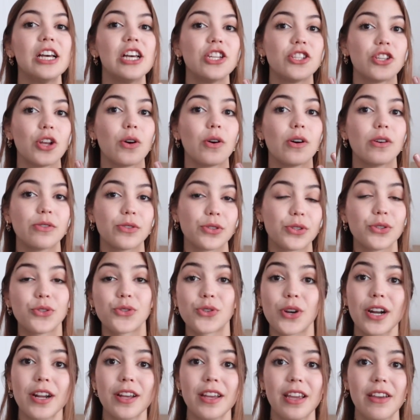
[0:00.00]
So also
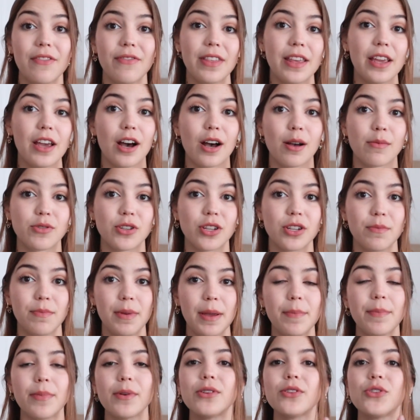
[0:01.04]
try to give the option to
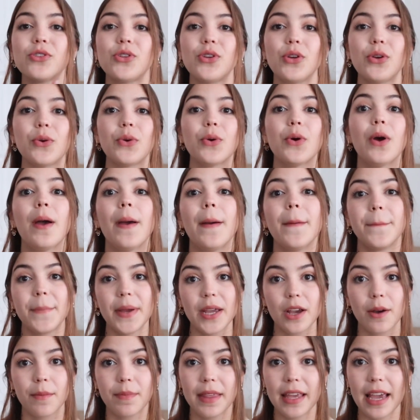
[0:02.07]
people to
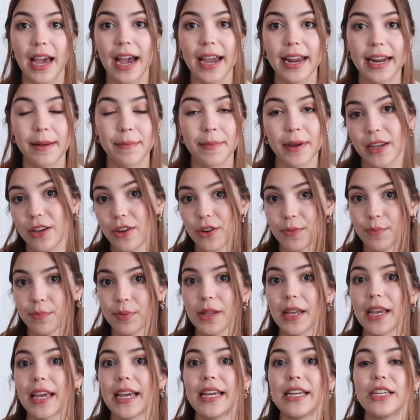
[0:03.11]
pick up the item at your
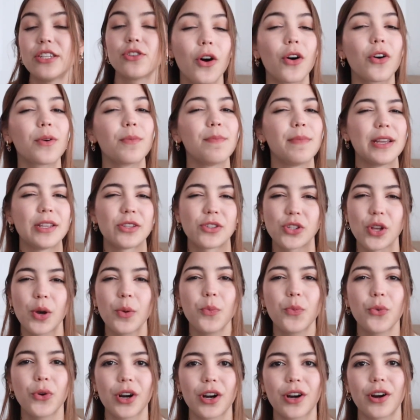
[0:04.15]
place or meet
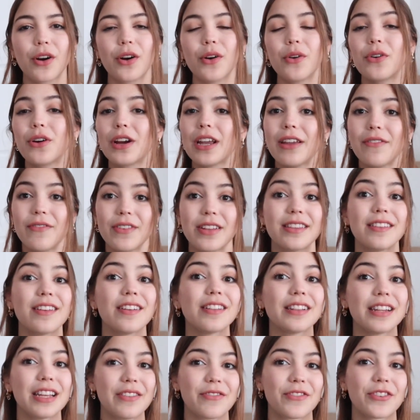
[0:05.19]
somewhere, or even
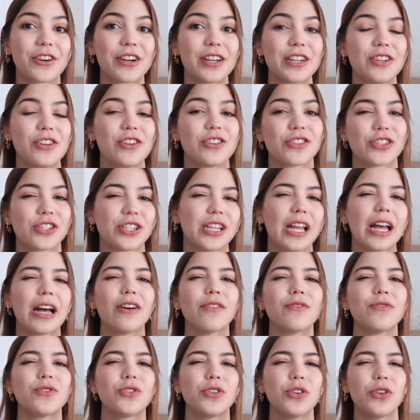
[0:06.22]
deliver it
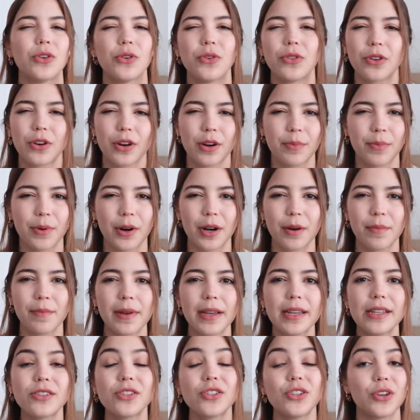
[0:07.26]
yourself to their
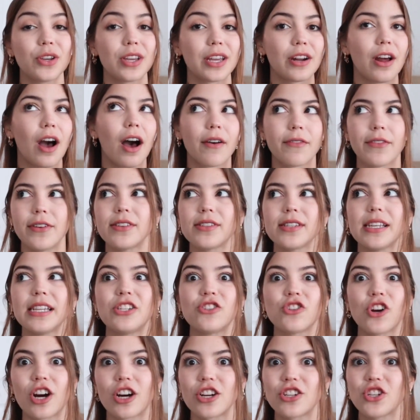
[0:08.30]
apartments. You can obviously
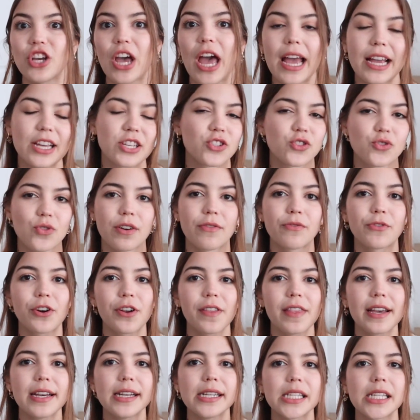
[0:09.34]
charge extra for
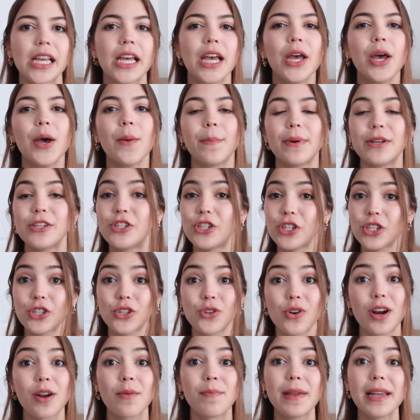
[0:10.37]
this, but just
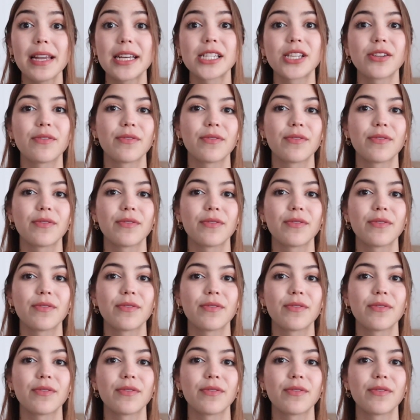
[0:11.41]
try to be as